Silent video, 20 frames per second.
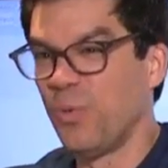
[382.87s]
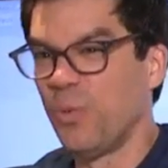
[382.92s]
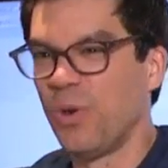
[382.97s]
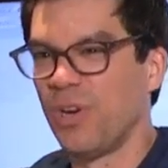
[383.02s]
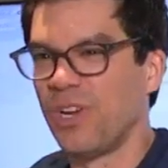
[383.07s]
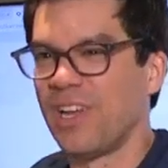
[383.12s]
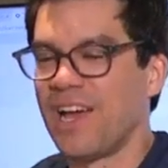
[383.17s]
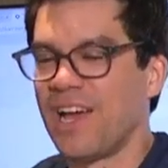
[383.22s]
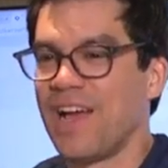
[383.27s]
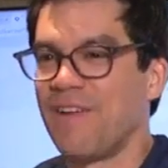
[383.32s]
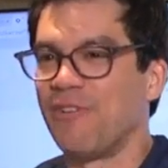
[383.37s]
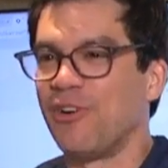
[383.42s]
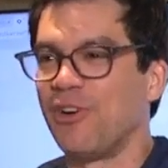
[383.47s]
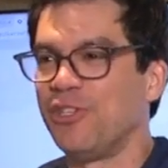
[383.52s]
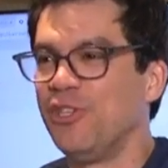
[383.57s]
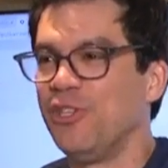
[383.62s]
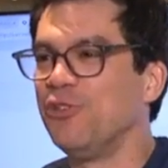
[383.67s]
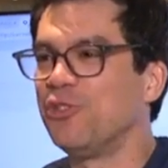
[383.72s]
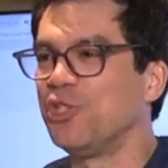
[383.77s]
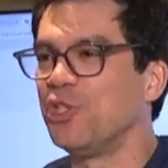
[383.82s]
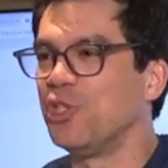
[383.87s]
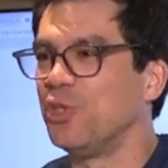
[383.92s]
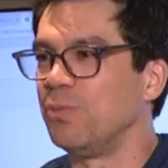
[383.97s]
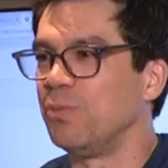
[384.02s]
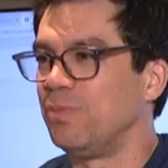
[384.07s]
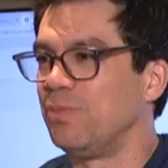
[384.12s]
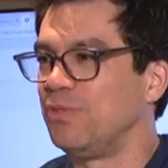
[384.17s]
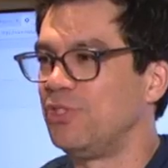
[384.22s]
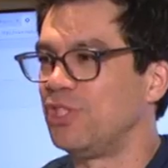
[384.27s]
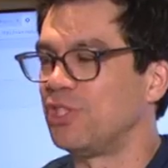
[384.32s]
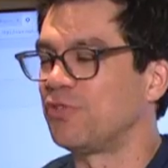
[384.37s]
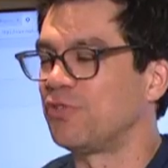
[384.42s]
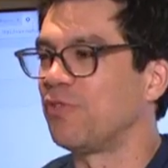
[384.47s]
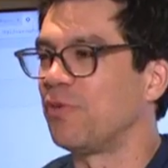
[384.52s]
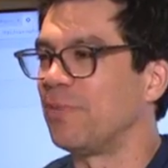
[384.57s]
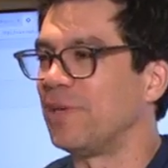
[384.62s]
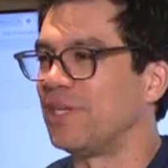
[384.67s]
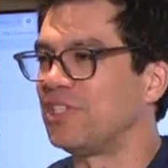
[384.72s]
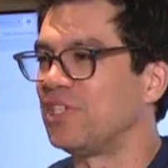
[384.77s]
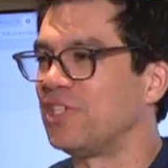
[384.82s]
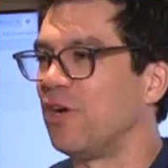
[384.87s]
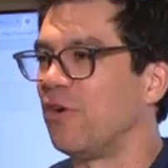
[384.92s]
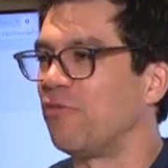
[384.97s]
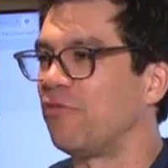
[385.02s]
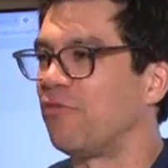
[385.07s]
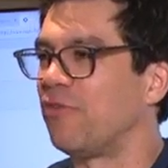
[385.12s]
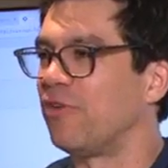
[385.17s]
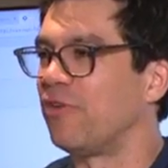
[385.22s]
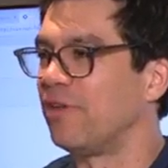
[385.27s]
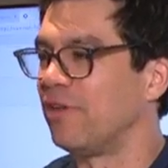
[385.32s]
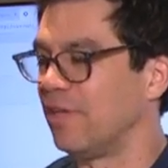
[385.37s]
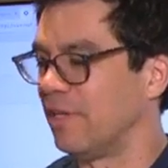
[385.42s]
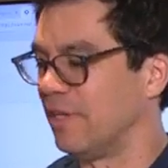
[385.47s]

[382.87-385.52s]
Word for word: We're live on YouTube, just for myself.